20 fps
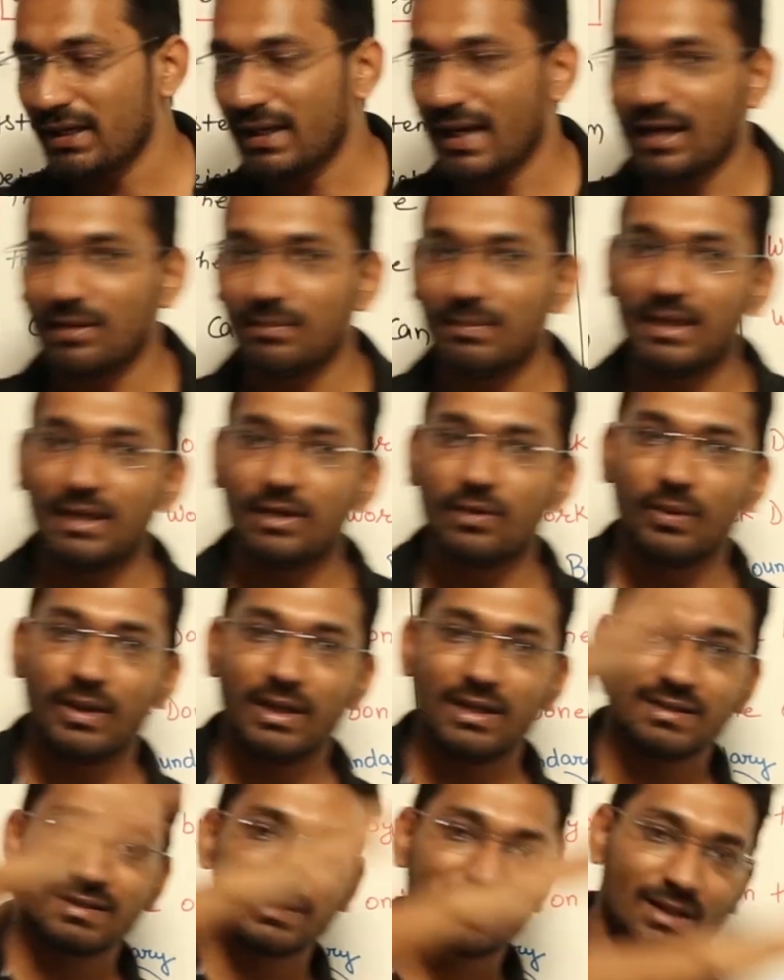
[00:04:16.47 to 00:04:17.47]
can be
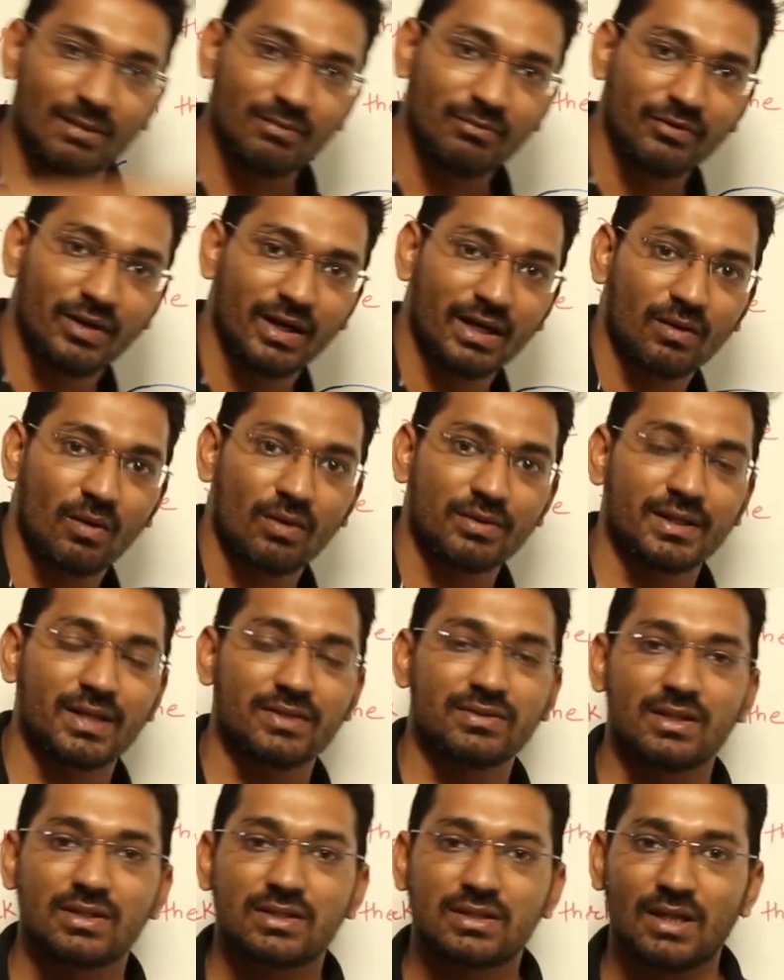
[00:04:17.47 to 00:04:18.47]
doing some work on the
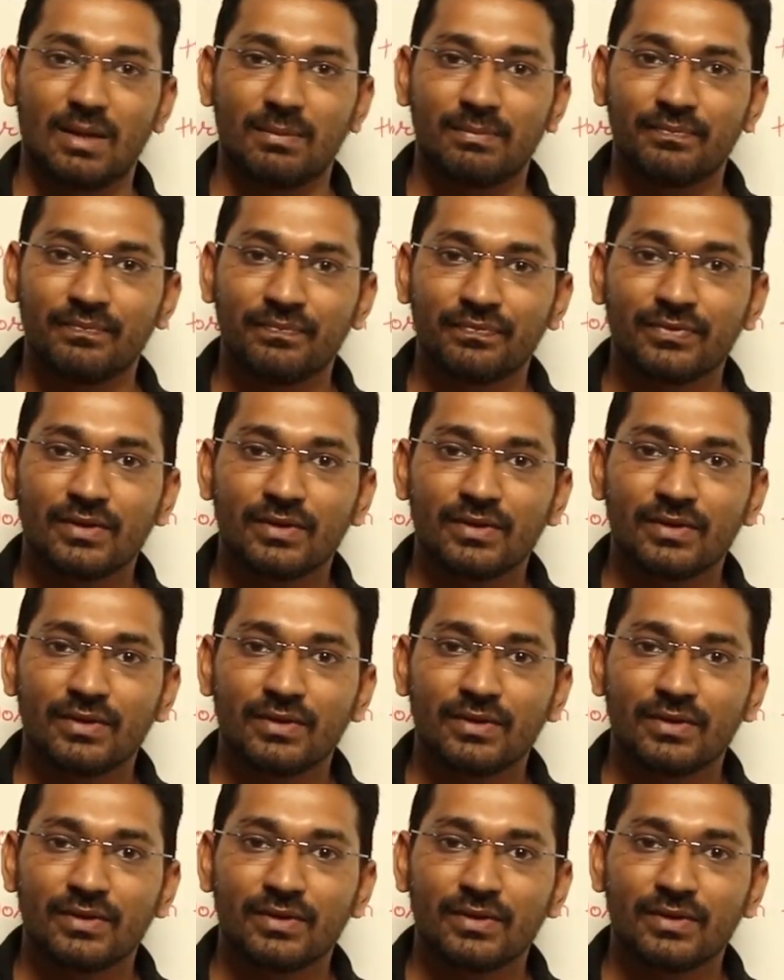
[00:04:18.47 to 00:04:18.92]
system.